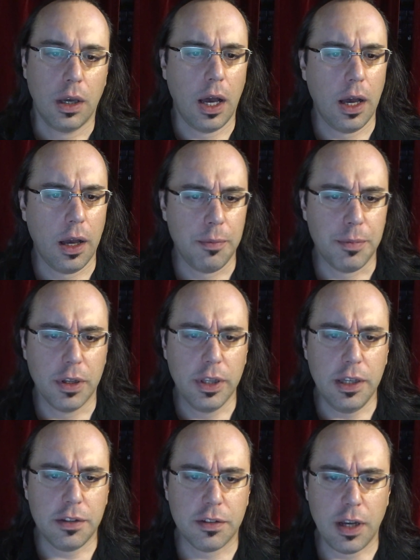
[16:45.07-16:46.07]

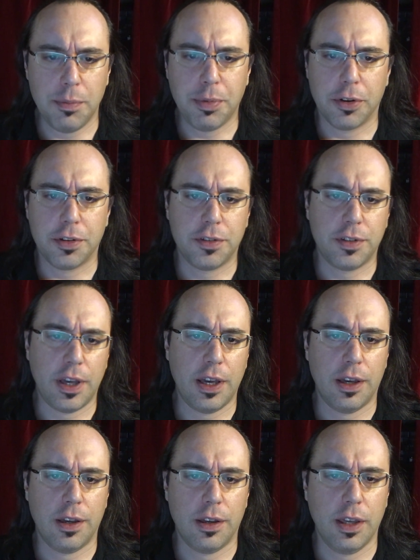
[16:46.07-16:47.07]
Elite
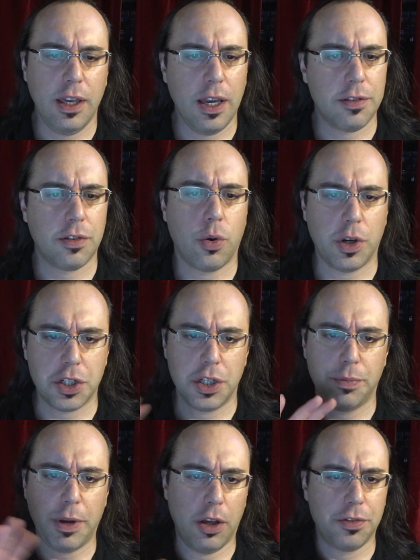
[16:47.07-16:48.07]
Stomper, he asked a question
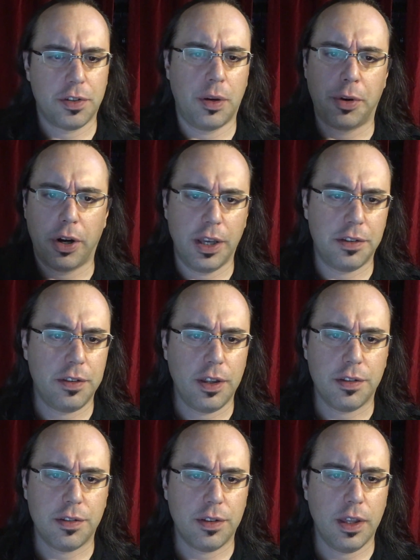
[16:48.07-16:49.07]
about, I'll summarize this.